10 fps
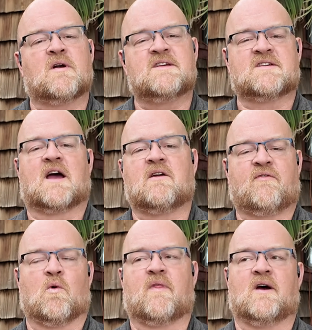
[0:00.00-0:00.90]
designed
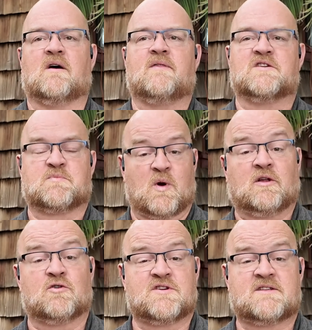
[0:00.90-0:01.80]
for the
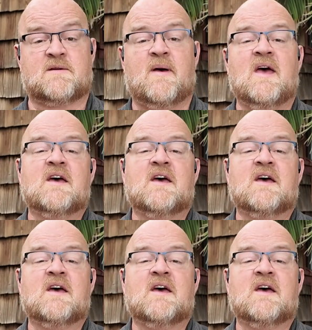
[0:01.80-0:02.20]
sprinkler system